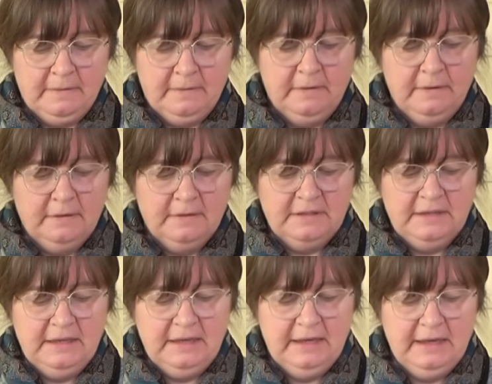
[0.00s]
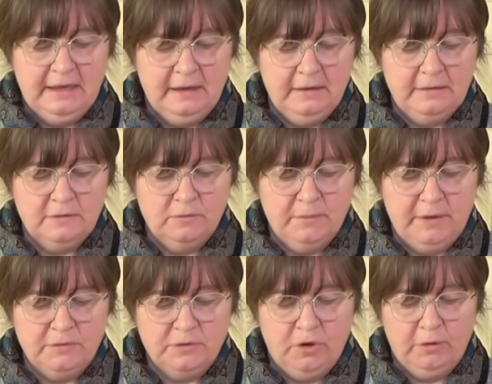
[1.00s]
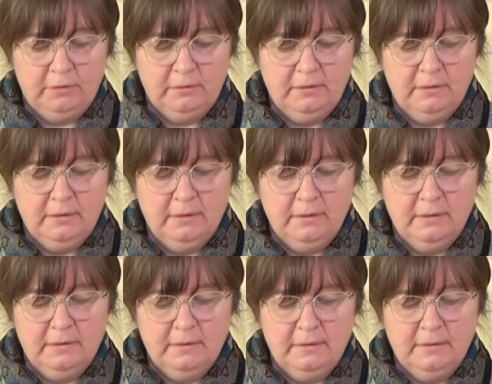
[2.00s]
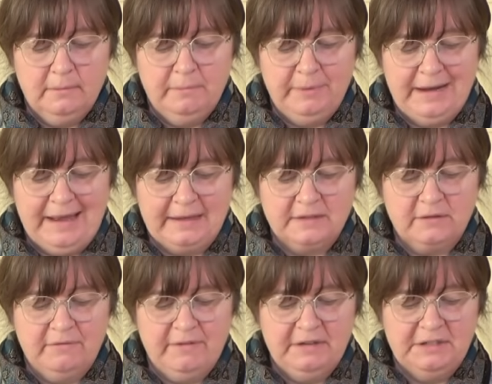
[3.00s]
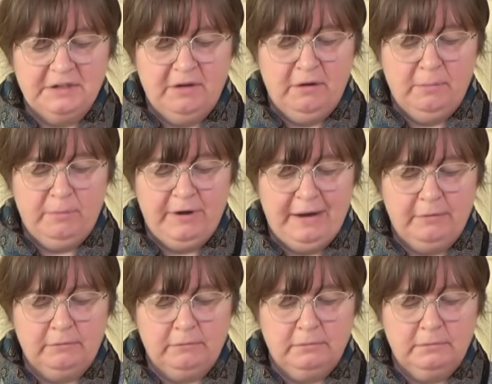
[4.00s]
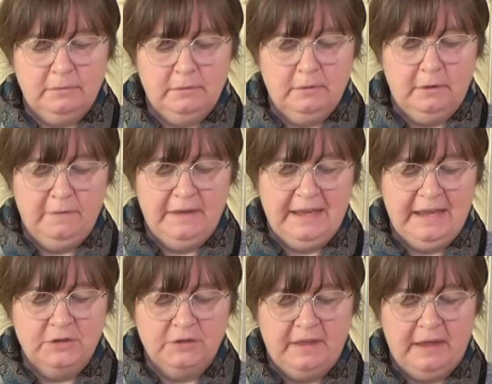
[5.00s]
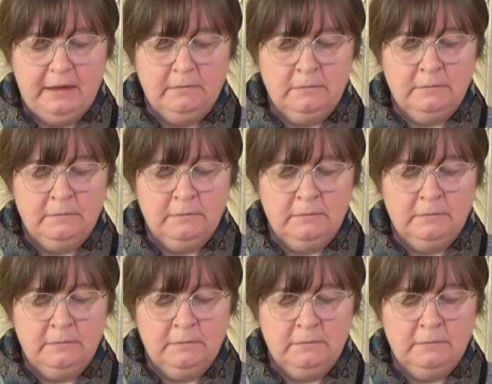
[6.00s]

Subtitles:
You can see here it's almost gone black. It's gone very dark brown on the edge there,